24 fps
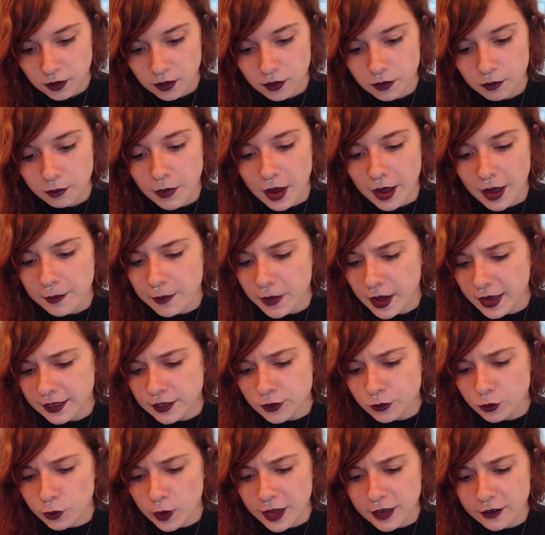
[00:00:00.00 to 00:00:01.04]
My
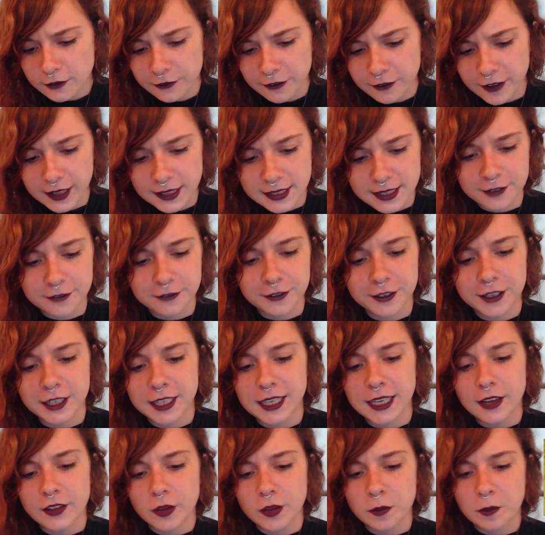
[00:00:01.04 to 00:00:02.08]
mind ran fancifully
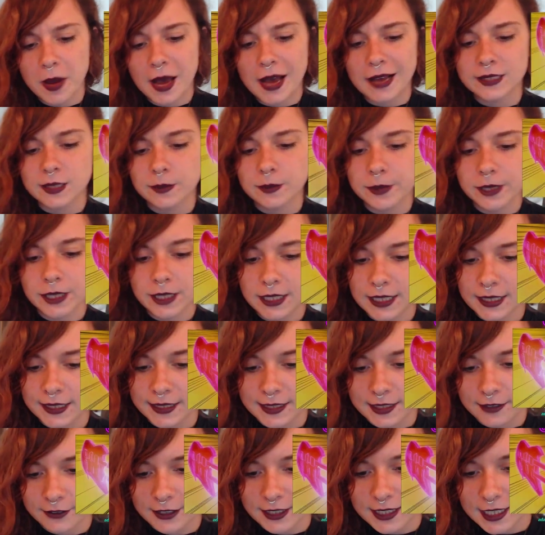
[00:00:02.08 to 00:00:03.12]
on the possibilities
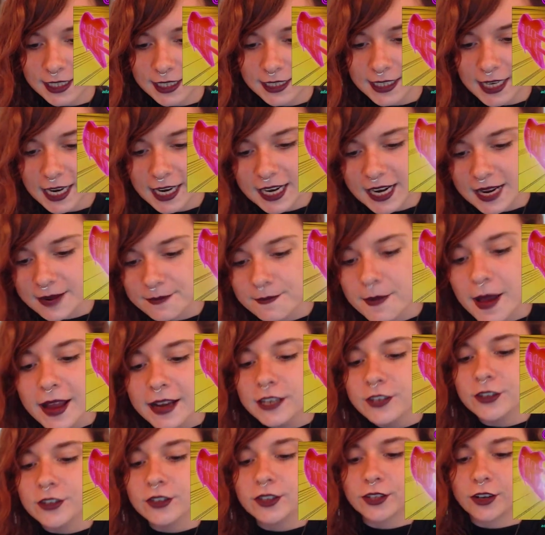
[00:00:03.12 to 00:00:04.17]
of its containing
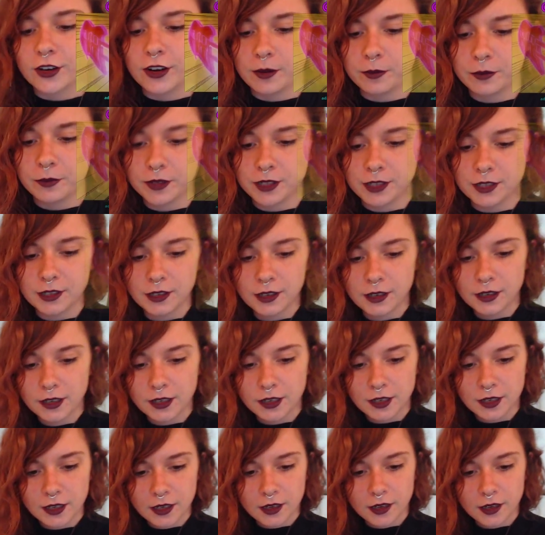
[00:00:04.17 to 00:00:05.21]
manuscript,
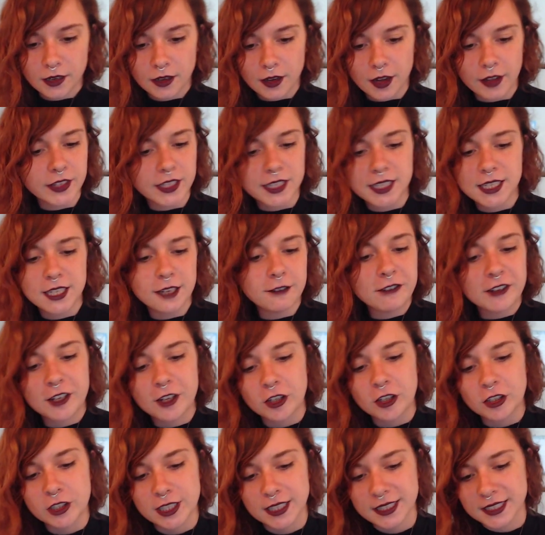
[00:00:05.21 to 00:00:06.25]
on the
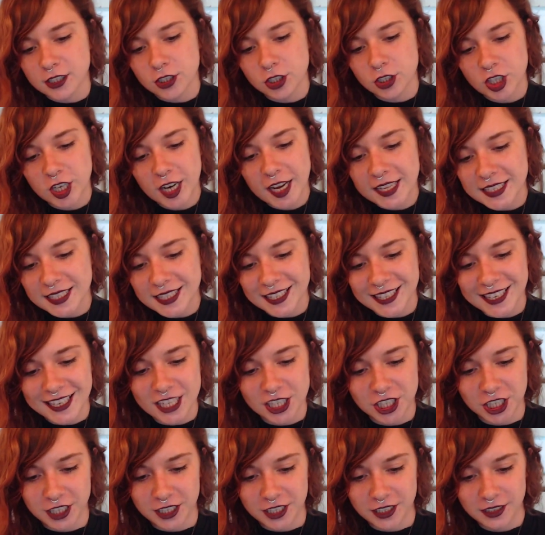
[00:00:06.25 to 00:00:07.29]
difficulties in
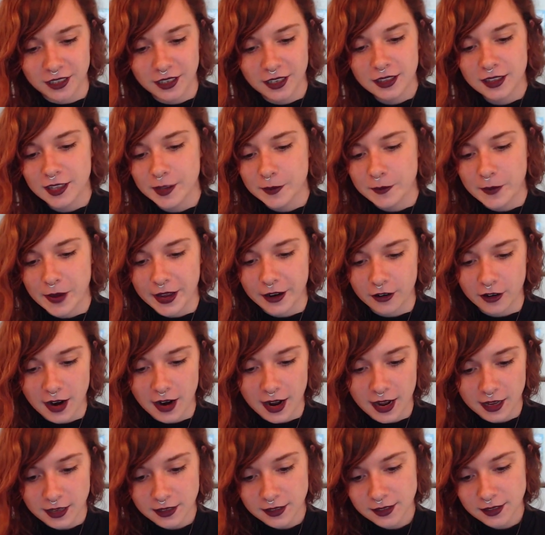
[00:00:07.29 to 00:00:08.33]
translation that might
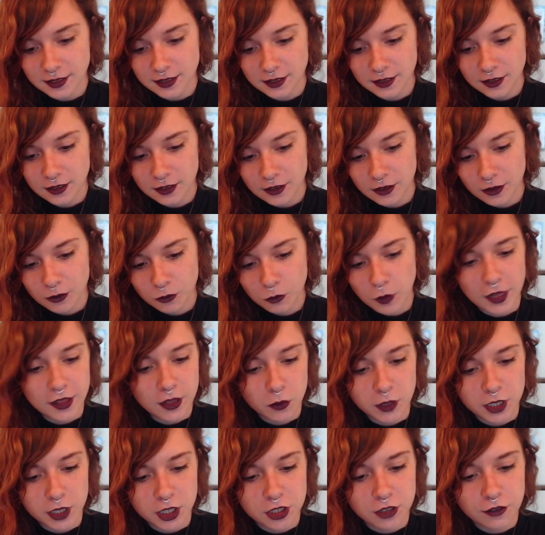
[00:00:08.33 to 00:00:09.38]
arise, whether
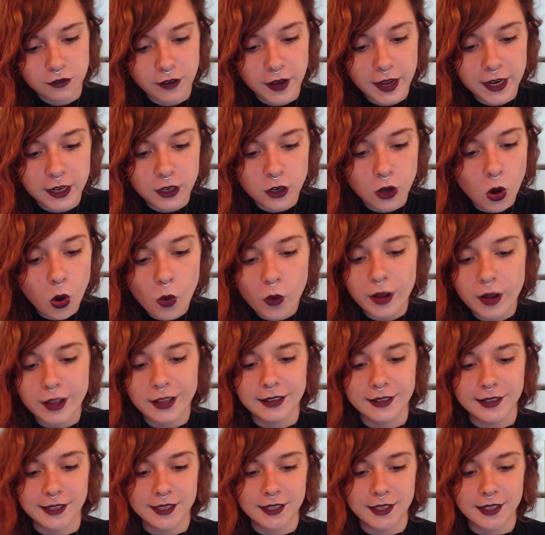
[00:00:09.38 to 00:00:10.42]
we should find
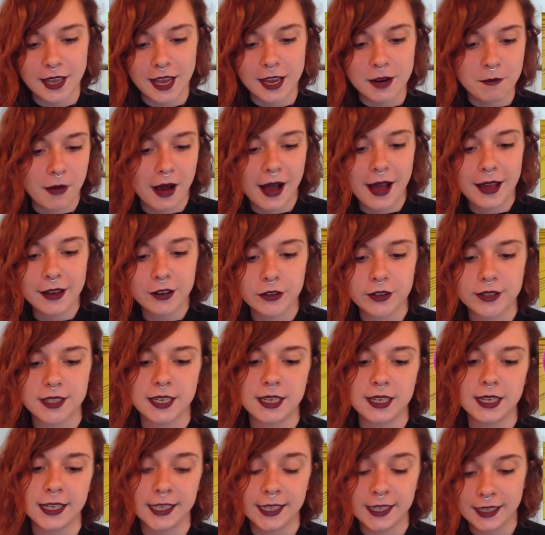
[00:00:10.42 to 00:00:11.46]
coins and models in
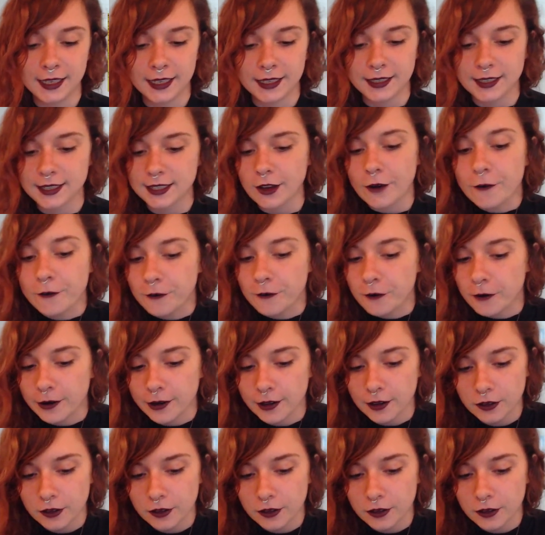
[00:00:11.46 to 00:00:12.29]
it, and so forth.